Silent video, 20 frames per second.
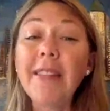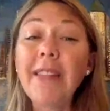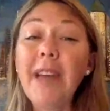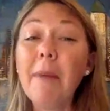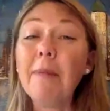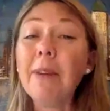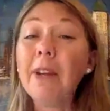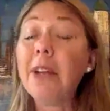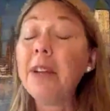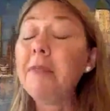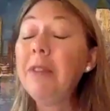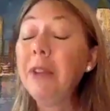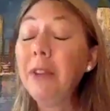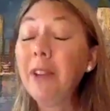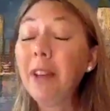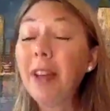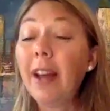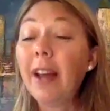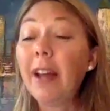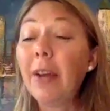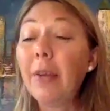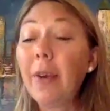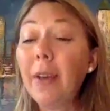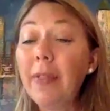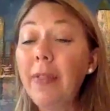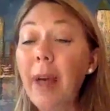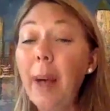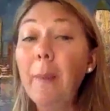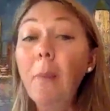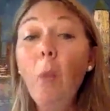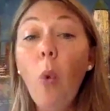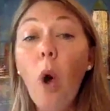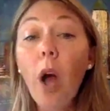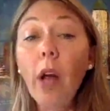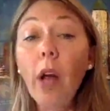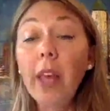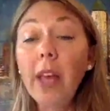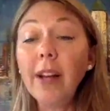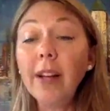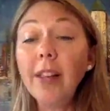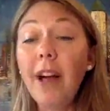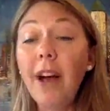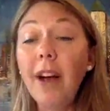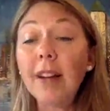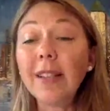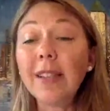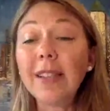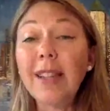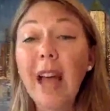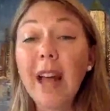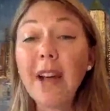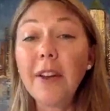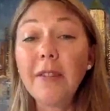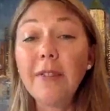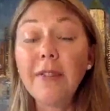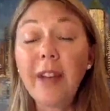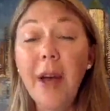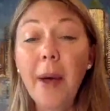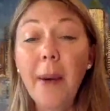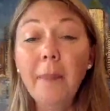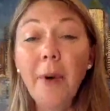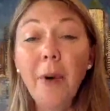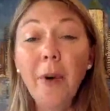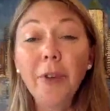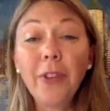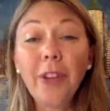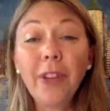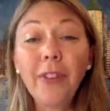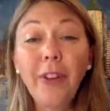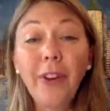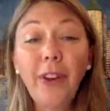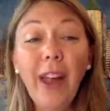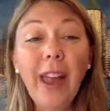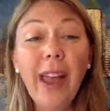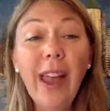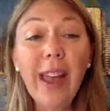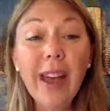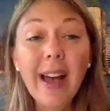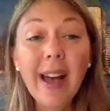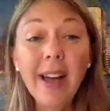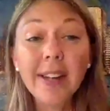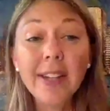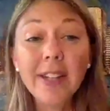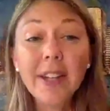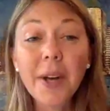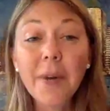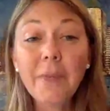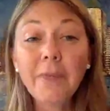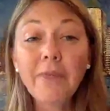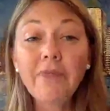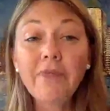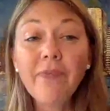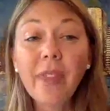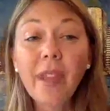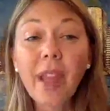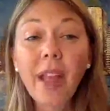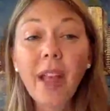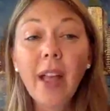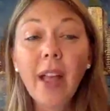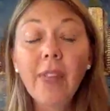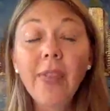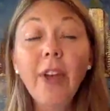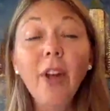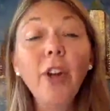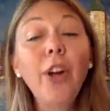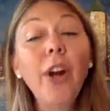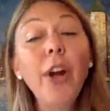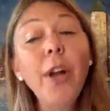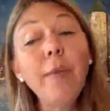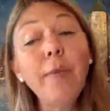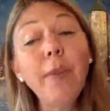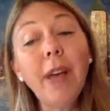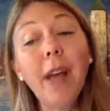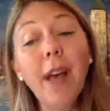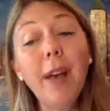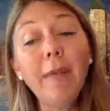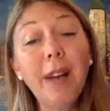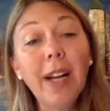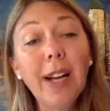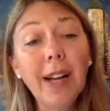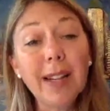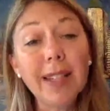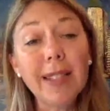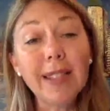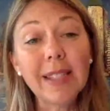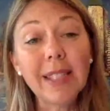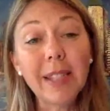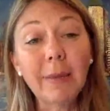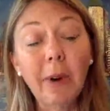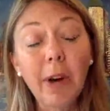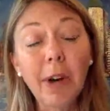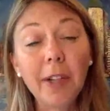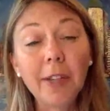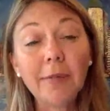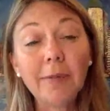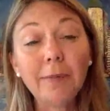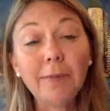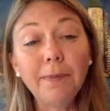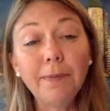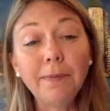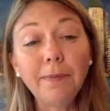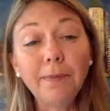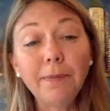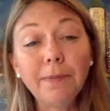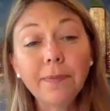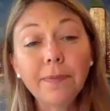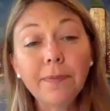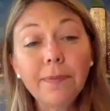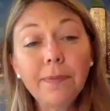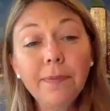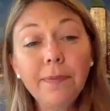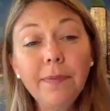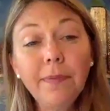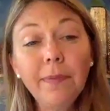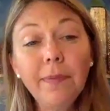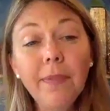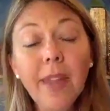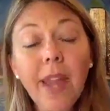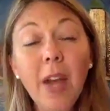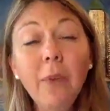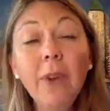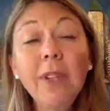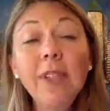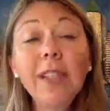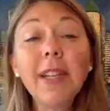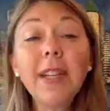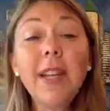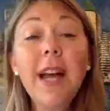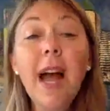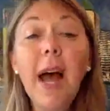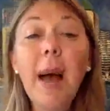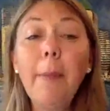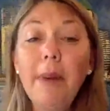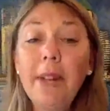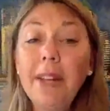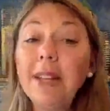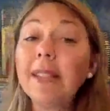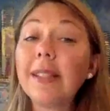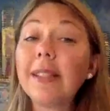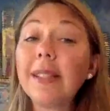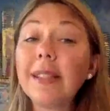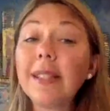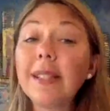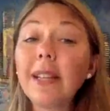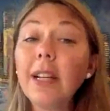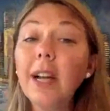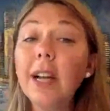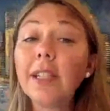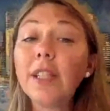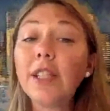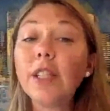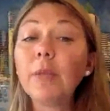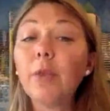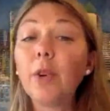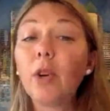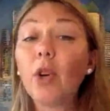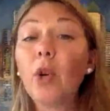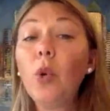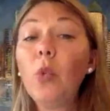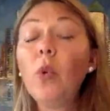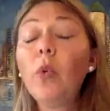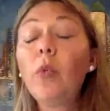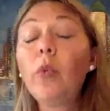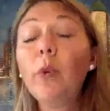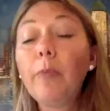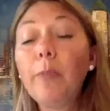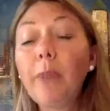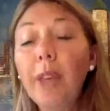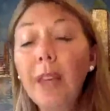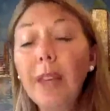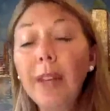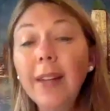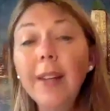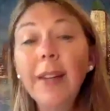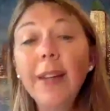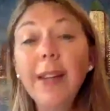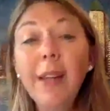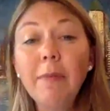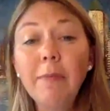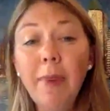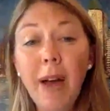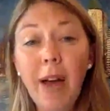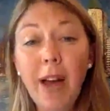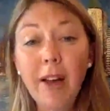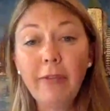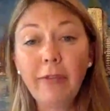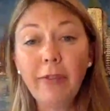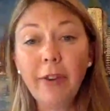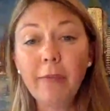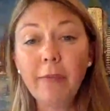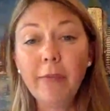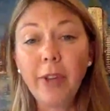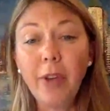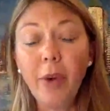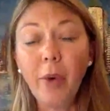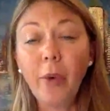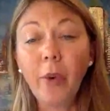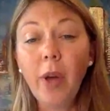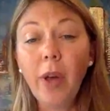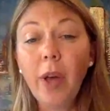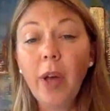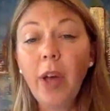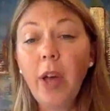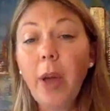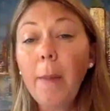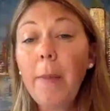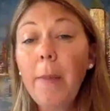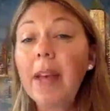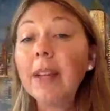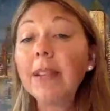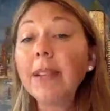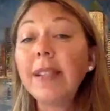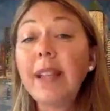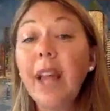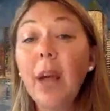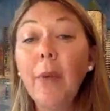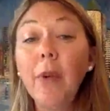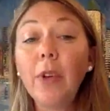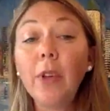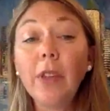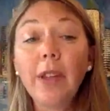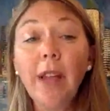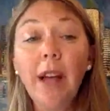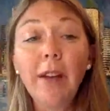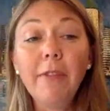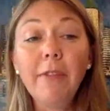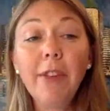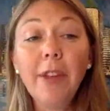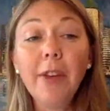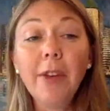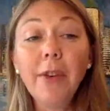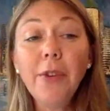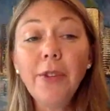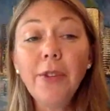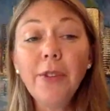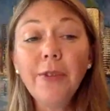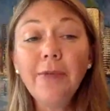them and communicating with them, walking alongside of them, holding their hand, they're going to become a customer. And what's going to happen is this is a customer who will repeatedly buy from you because they will love you.